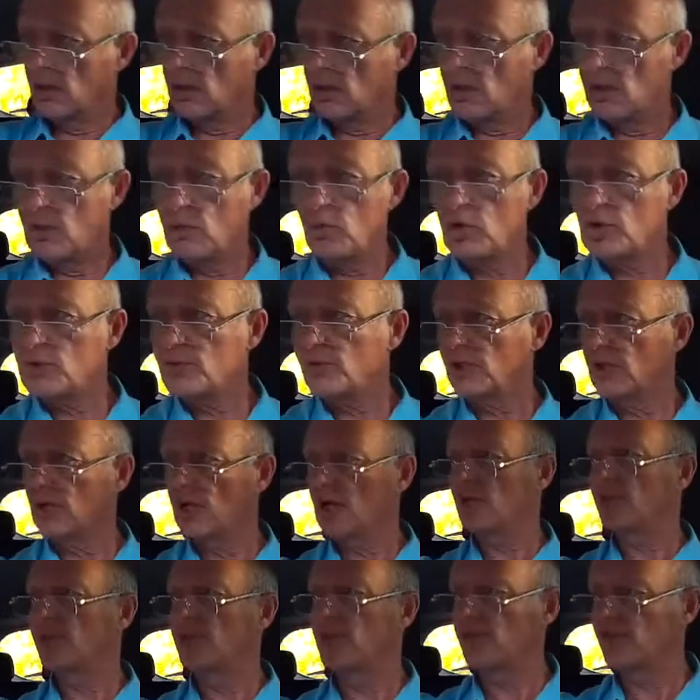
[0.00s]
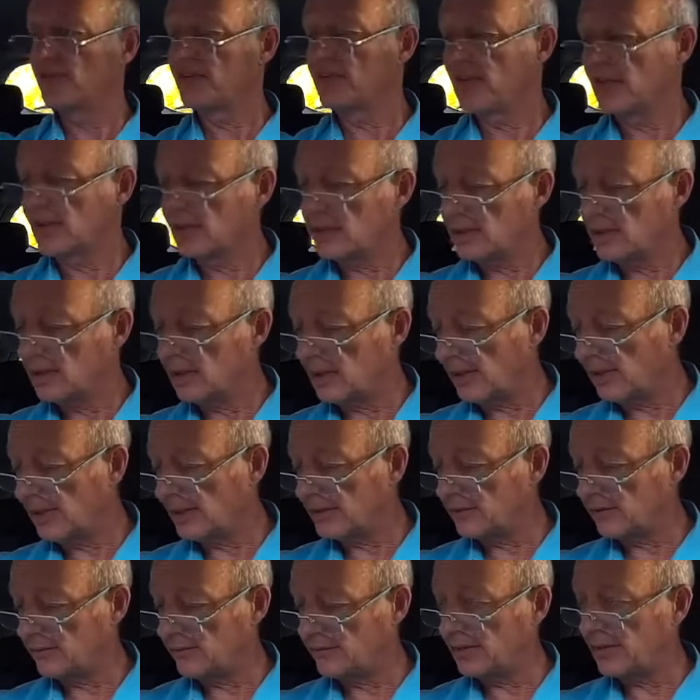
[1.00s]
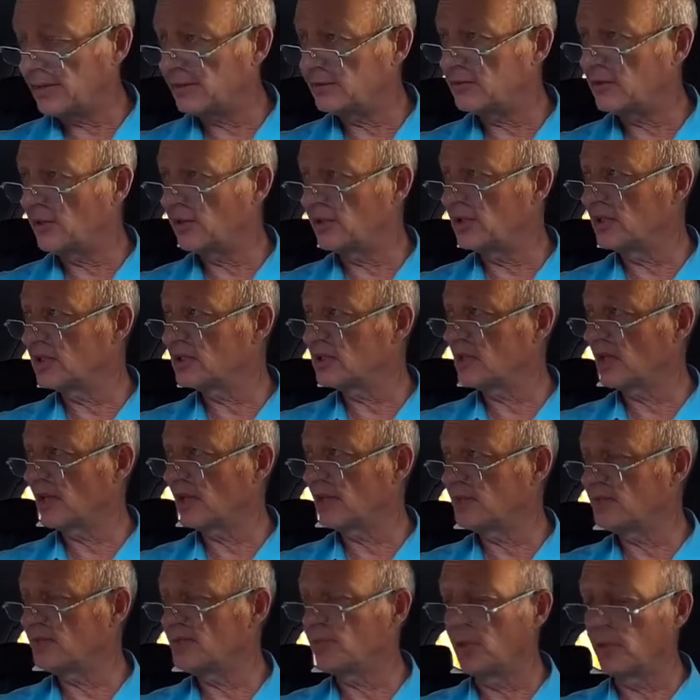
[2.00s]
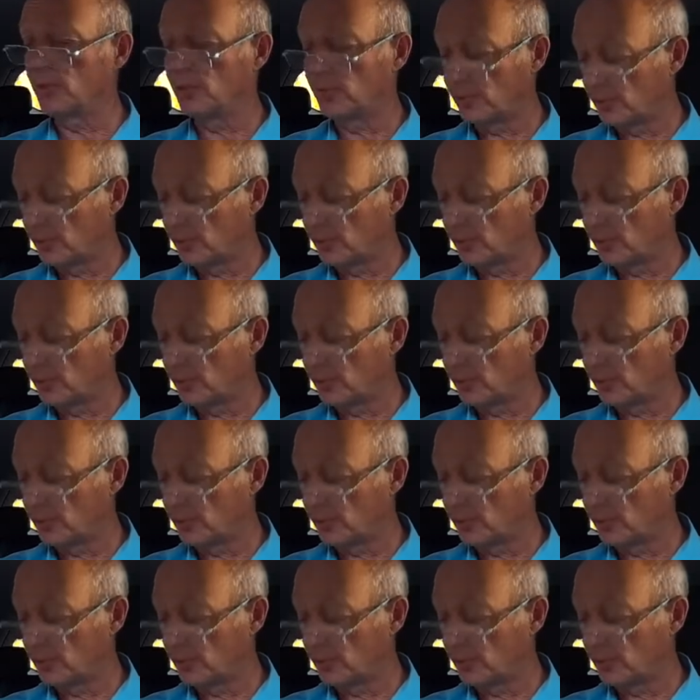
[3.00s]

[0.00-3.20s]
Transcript: I washed my car the other day and I found on it a bump